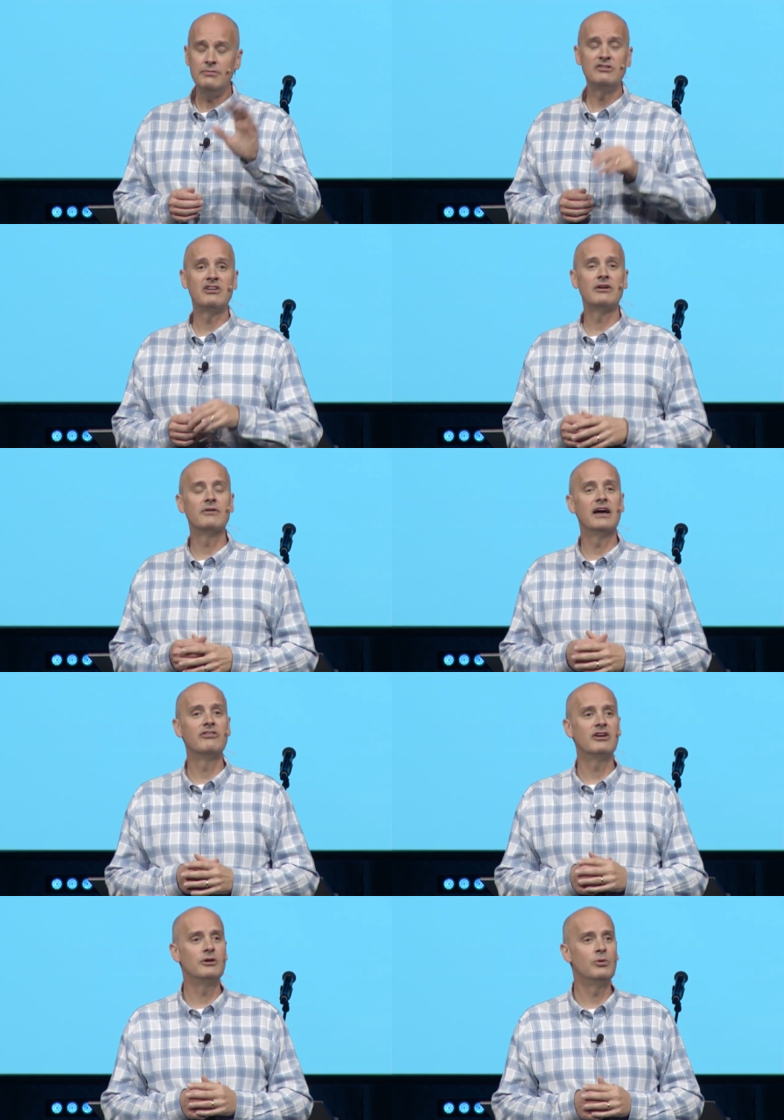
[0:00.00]
to be scared. I'll
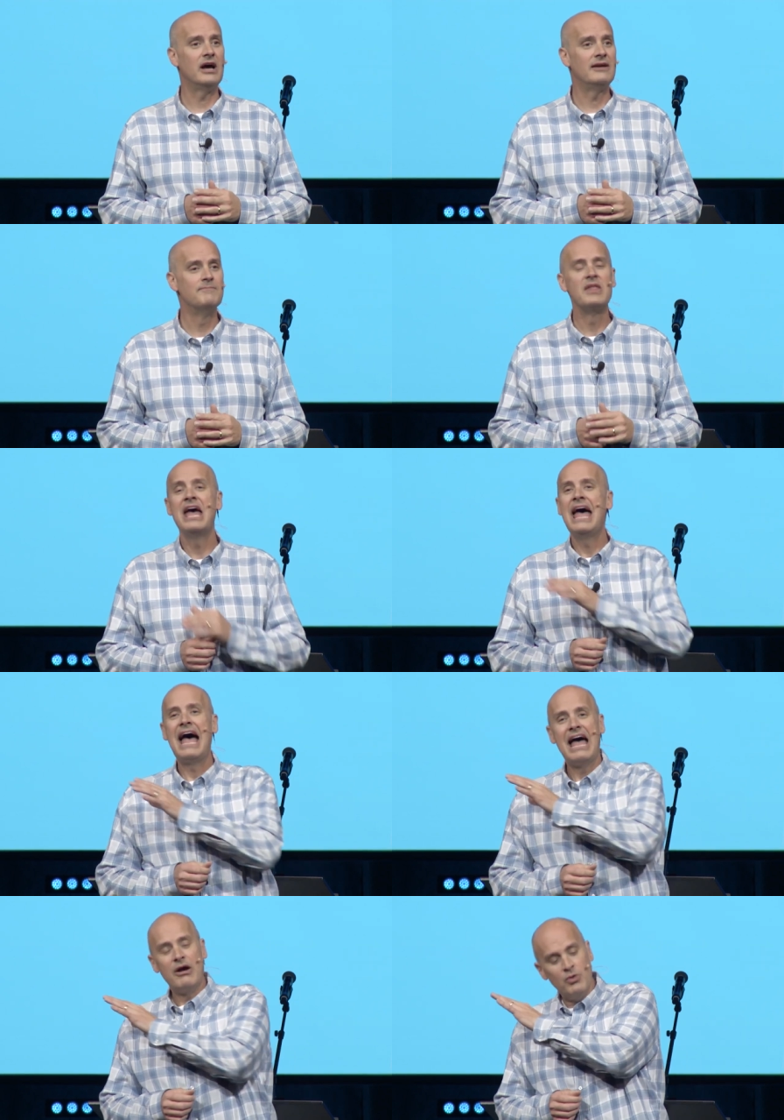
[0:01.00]
tell you why.
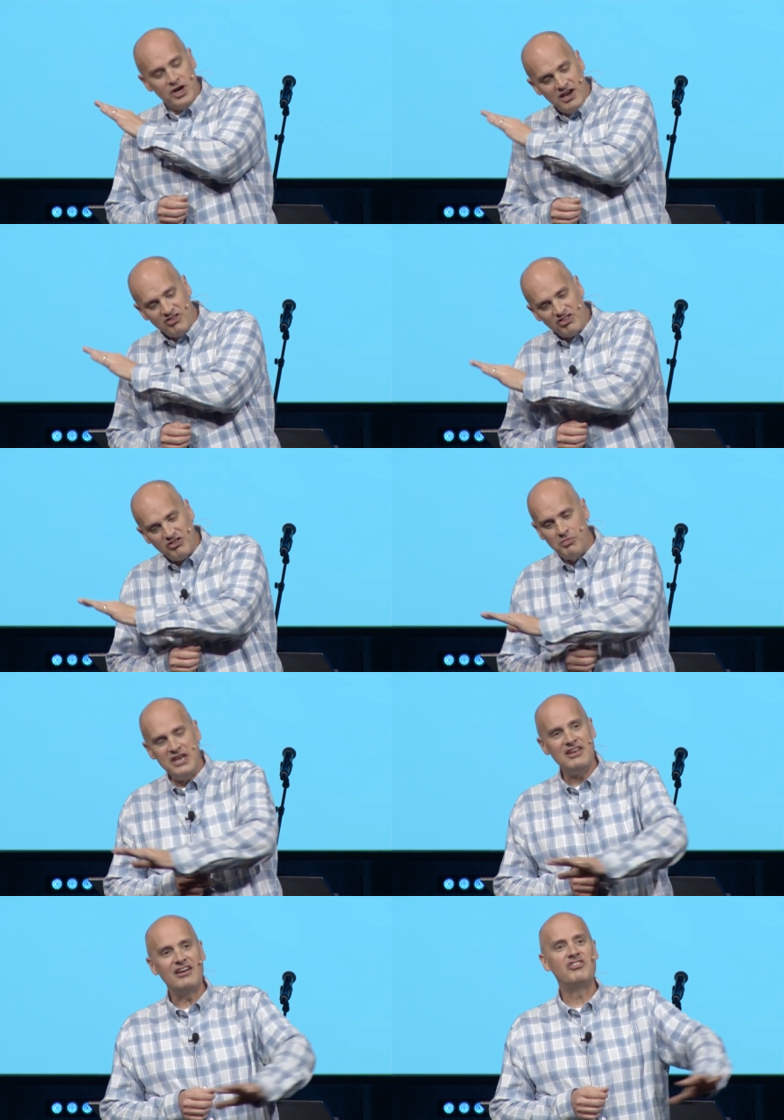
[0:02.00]
We're going to
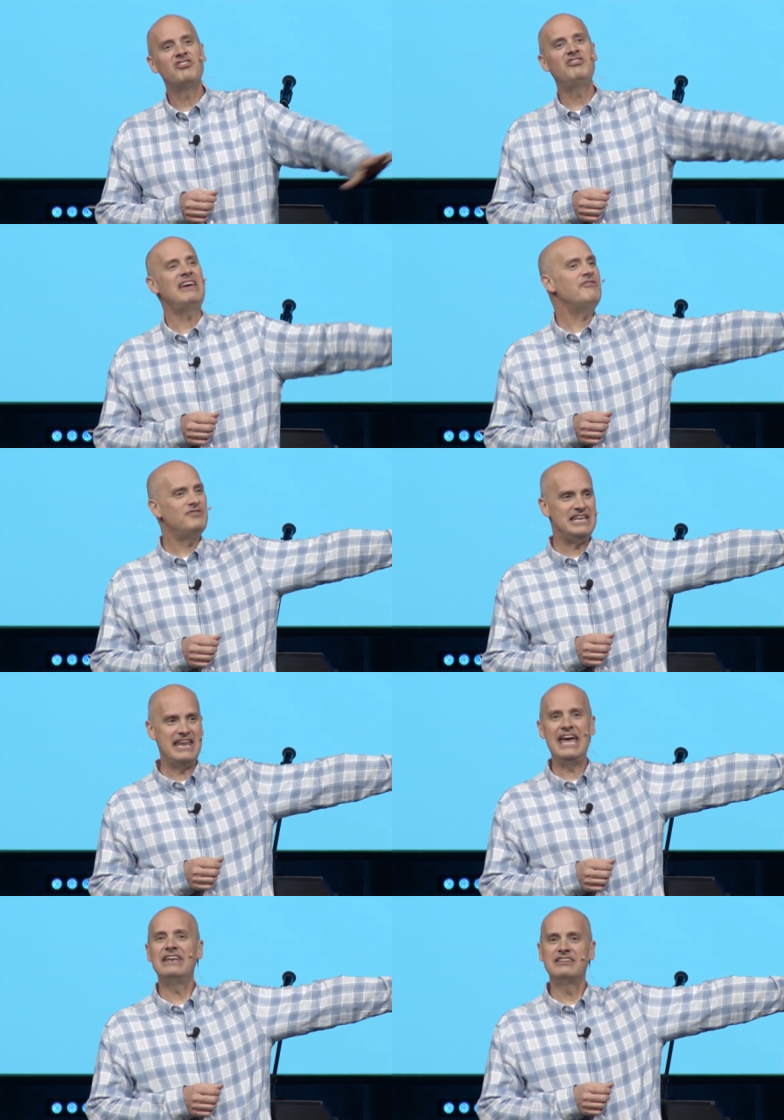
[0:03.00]
suspend a safety
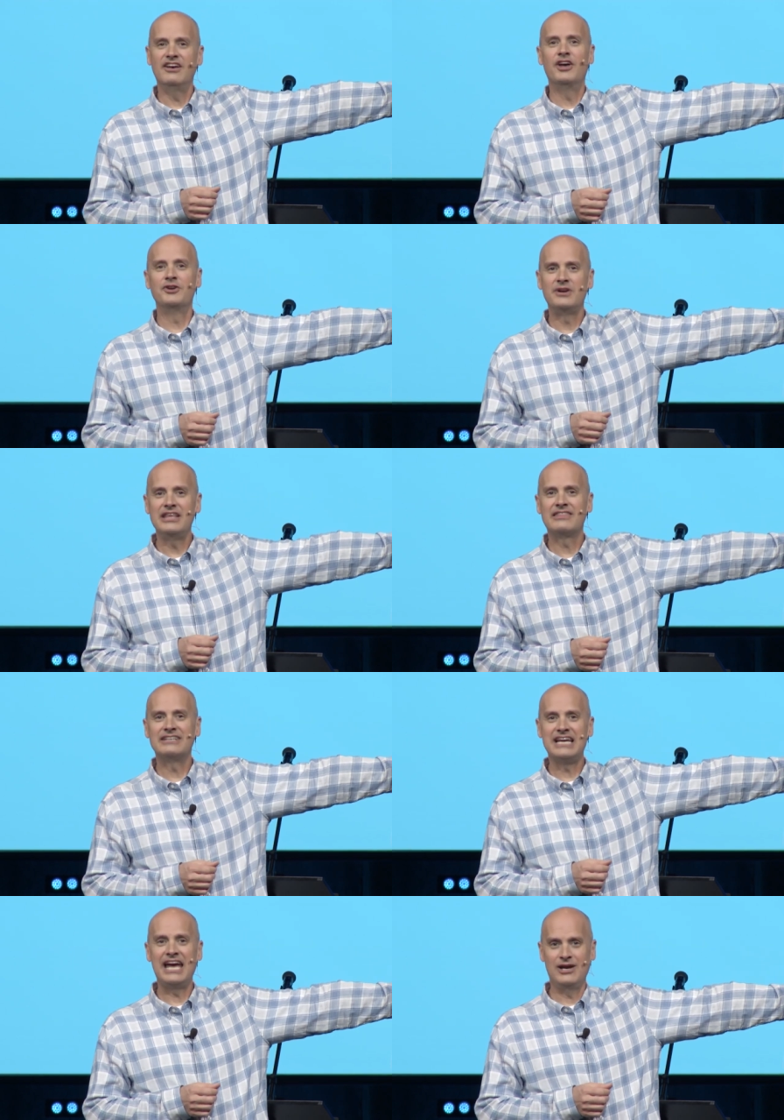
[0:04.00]
net underneath the
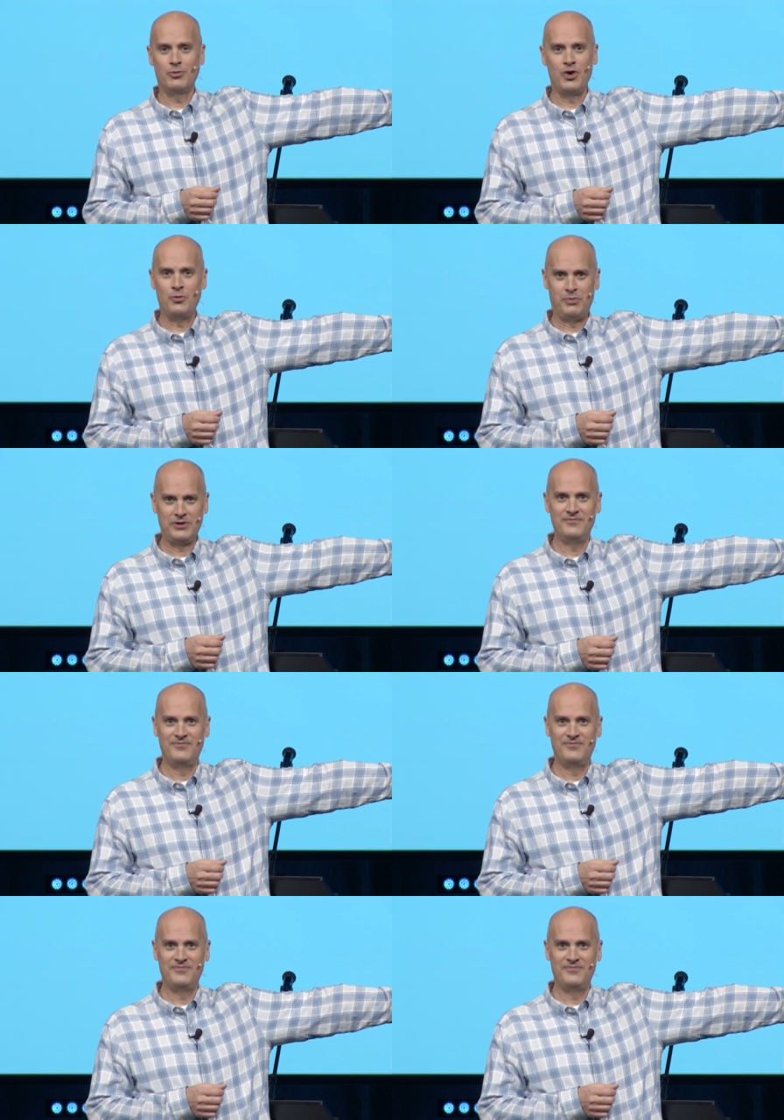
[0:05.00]
tightrope.